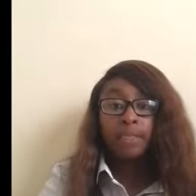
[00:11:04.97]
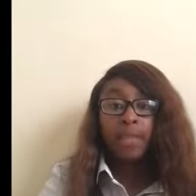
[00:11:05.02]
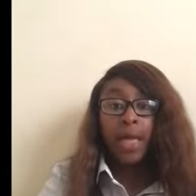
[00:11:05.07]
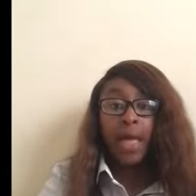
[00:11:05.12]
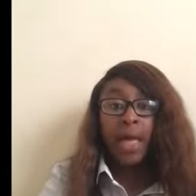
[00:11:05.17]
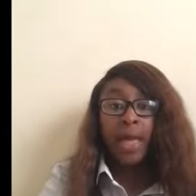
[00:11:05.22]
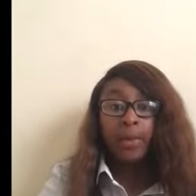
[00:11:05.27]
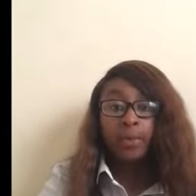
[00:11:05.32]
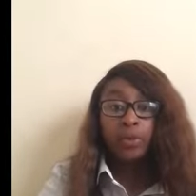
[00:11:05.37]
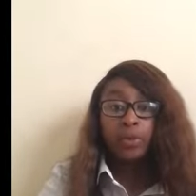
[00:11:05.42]

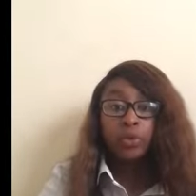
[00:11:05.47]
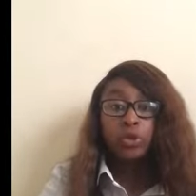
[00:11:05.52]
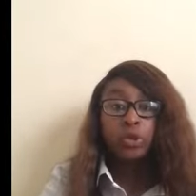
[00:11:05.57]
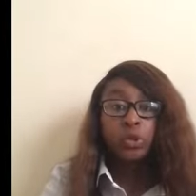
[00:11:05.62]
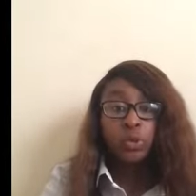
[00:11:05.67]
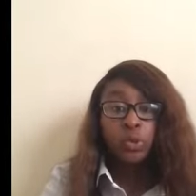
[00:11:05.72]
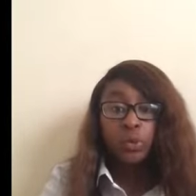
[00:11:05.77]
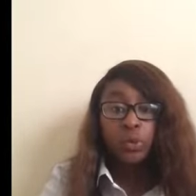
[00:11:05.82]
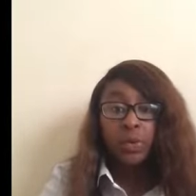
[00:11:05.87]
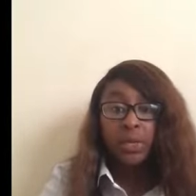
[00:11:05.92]
able
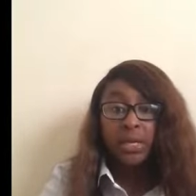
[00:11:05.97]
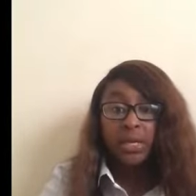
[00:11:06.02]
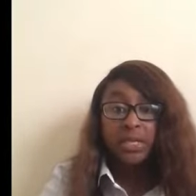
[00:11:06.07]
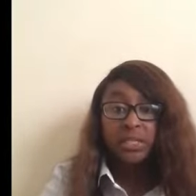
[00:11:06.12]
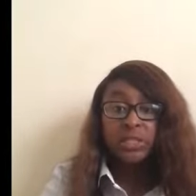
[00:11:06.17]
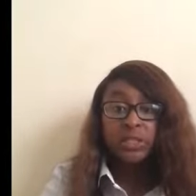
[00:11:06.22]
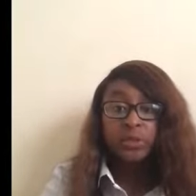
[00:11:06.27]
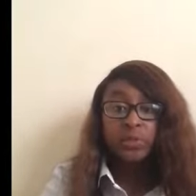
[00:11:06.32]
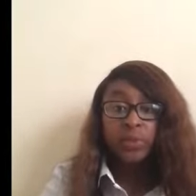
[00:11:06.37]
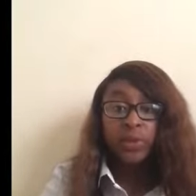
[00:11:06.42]
to
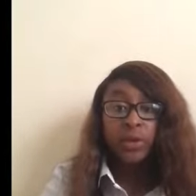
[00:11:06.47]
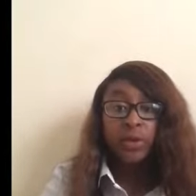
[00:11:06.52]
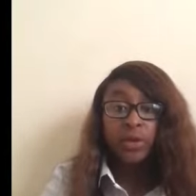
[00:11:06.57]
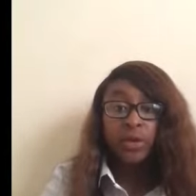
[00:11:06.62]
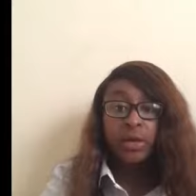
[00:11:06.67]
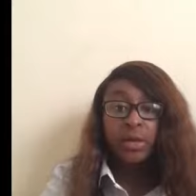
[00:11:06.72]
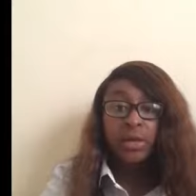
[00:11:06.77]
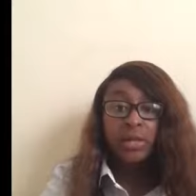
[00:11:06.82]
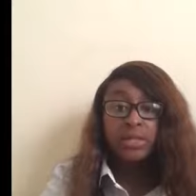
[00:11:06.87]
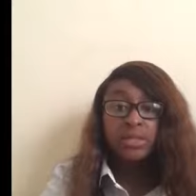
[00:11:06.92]

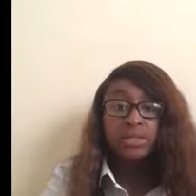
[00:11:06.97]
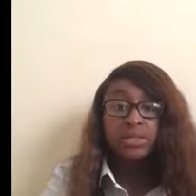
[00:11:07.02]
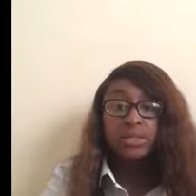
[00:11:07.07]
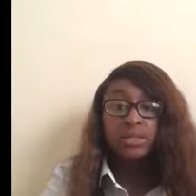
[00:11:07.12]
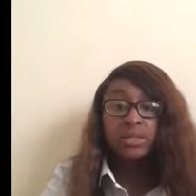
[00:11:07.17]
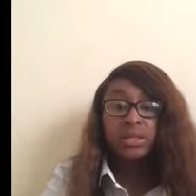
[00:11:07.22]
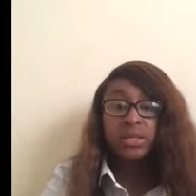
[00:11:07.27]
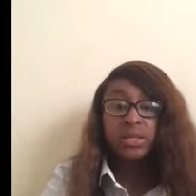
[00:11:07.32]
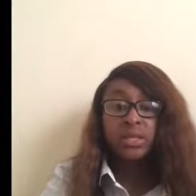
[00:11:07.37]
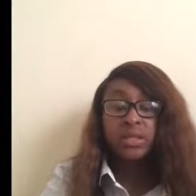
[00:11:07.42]
experience
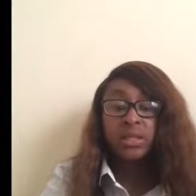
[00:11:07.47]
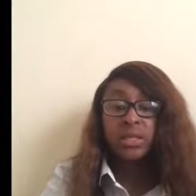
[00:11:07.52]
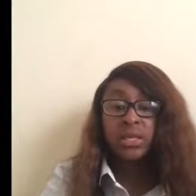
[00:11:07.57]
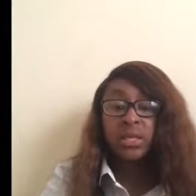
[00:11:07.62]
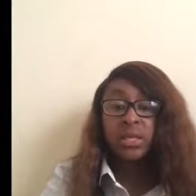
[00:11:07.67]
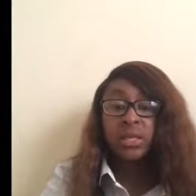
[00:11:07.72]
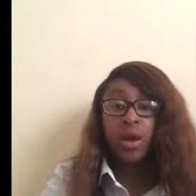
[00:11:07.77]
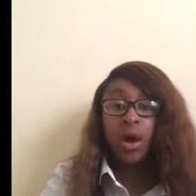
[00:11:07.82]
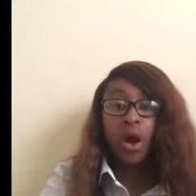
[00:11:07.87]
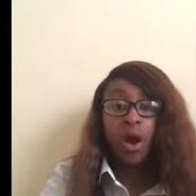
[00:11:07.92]

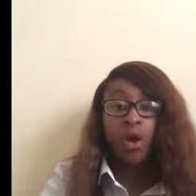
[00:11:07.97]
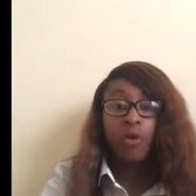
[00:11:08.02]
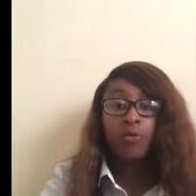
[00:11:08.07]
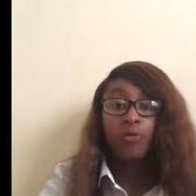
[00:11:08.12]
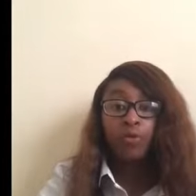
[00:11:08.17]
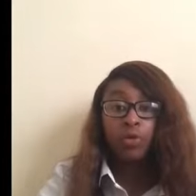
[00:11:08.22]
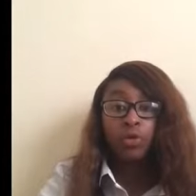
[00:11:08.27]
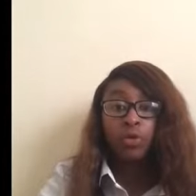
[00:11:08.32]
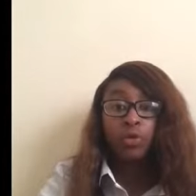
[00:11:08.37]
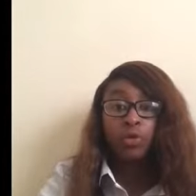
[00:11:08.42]
the
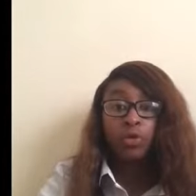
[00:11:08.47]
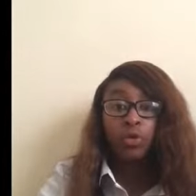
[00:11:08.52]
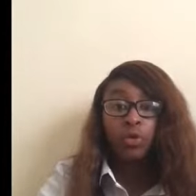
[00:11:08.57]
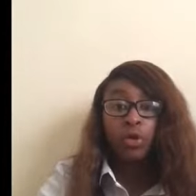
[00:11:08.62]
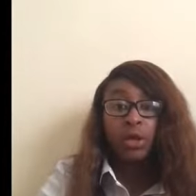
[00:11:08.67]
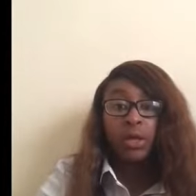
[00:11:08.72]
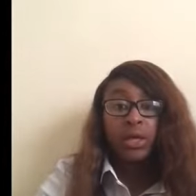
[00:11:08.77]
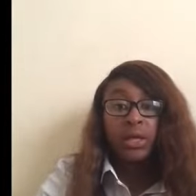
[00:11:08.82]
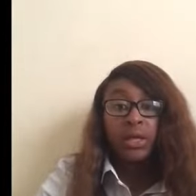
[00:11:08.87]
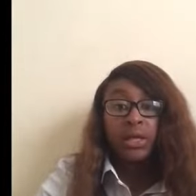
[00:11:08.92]

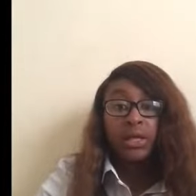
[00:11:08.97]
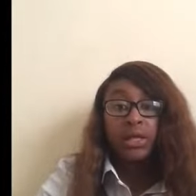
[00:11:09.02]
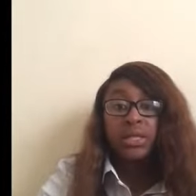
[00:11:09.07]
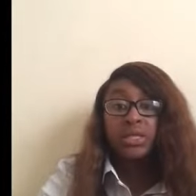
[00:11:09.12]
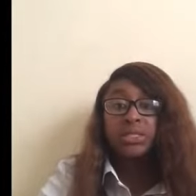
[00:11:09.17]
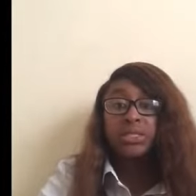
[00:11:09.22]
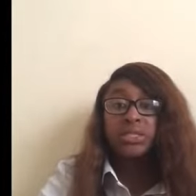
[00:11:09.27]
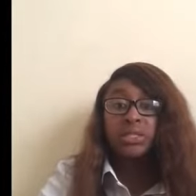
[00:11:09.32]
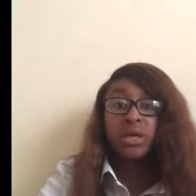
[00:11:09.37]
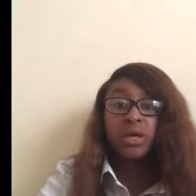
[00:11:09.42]

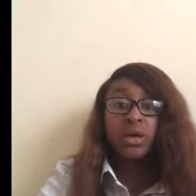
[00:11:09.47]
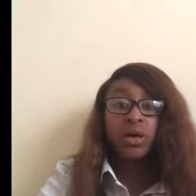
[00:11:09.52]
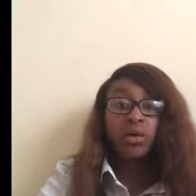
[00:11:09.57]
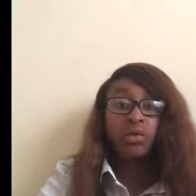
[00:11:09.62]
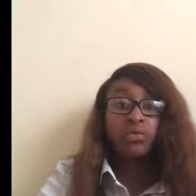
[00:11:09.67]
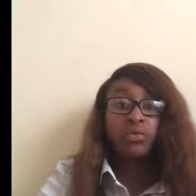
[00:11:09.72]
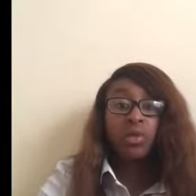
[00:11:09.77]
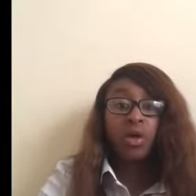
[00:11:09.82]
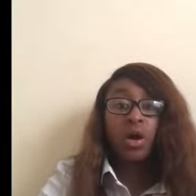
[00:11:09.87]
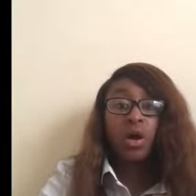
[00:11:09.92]
awfulness
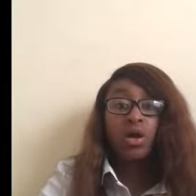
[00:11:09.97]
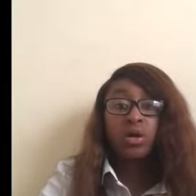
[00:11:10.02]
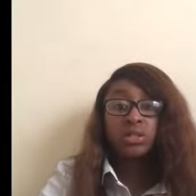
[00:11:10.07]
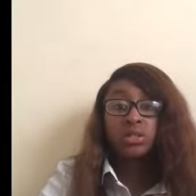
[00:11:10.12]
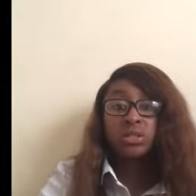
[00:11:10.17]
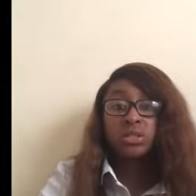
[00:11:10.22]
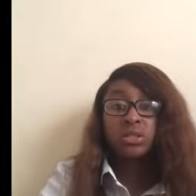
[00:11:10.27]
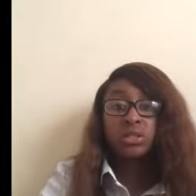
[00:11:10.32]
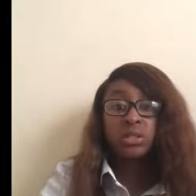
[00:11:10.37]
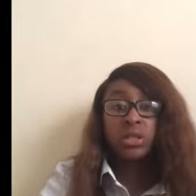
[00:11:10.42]
of
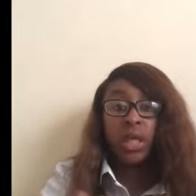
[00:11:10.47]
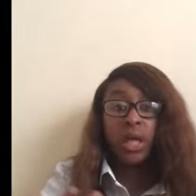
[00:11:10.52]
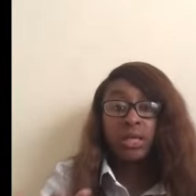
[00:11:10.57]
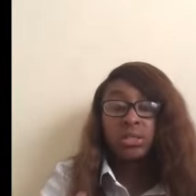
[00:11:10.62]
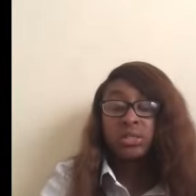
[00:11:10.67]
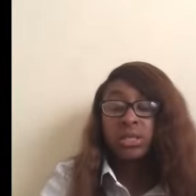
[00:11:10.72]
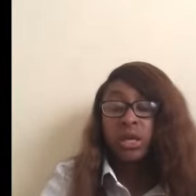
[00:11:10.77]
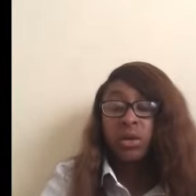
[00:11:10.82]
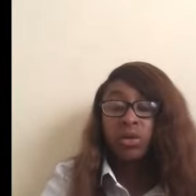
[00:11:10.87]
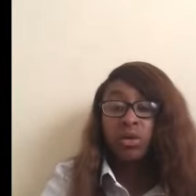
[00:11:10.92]
laws like
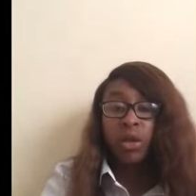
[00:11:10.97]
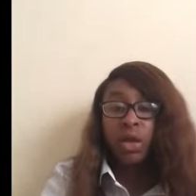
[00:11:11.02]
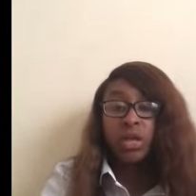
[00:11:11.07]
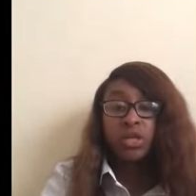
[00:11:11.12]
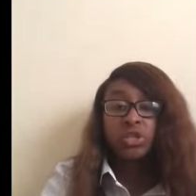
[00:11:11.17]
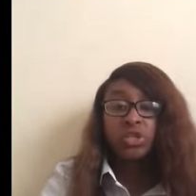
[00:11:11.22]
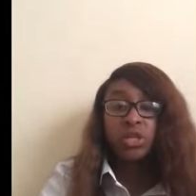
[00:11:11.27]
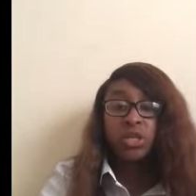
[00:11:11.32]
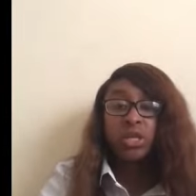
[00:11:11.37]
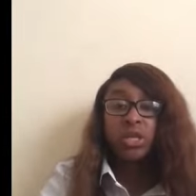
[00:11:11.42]

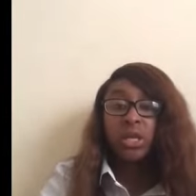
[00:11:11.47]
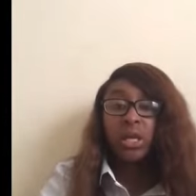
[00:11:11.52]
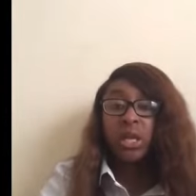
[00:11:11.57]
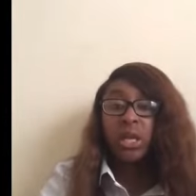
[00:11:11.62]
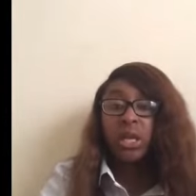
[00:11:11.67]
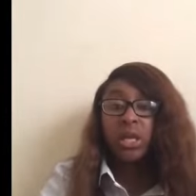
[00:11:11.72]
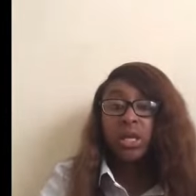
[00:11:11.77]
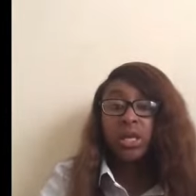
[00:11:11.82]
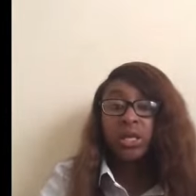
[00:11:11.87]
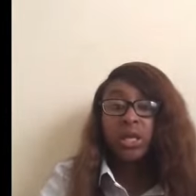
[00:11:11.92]
segregation
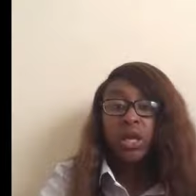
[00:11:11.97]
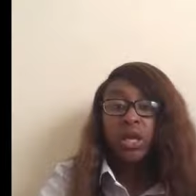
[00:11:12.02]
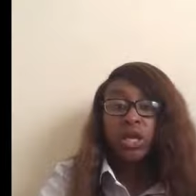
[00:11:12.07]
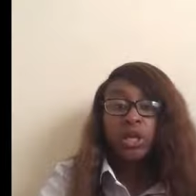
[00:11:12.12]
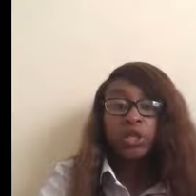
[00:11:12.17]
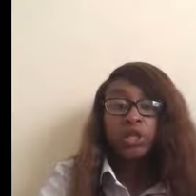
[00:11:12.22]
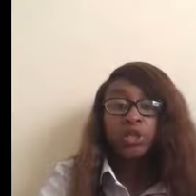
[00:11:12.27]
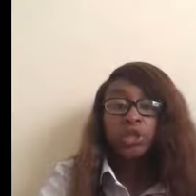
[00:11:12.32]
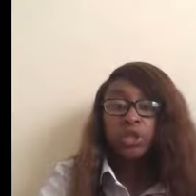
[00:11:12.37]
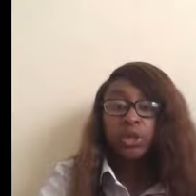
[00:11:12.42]
and
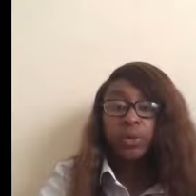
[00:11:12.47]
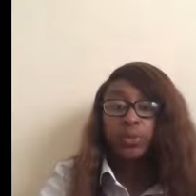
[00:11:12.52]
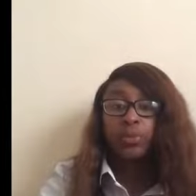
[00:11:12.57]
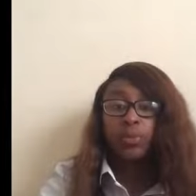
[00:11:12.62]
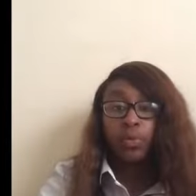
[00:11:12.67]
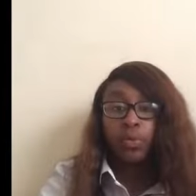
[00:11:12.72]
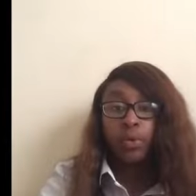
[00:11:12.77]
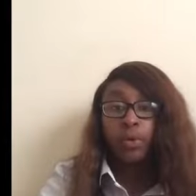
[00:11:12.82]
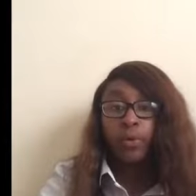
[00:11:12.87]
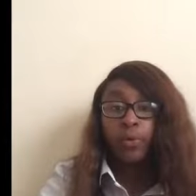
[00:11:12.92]
Jim
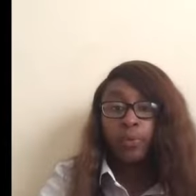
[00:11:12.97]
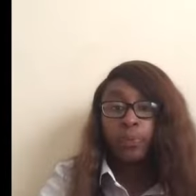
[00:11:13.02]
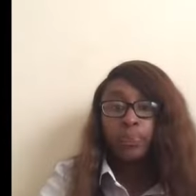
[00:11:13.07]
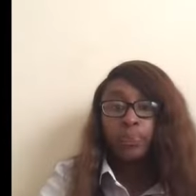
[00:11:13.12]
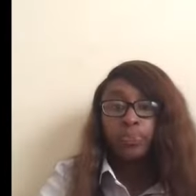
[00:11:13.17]
Crow.